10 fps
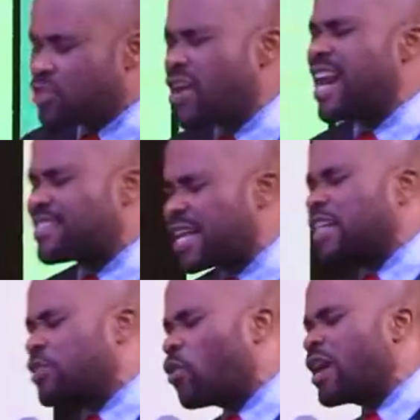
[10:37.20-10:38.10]
is not
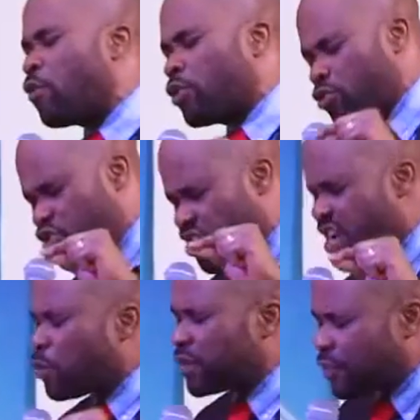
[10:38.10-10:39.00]
answered is what I want to
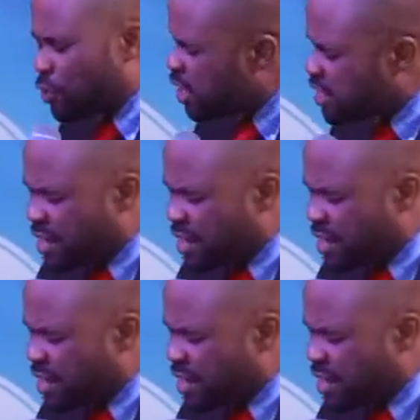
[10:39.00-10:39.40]
share with you in this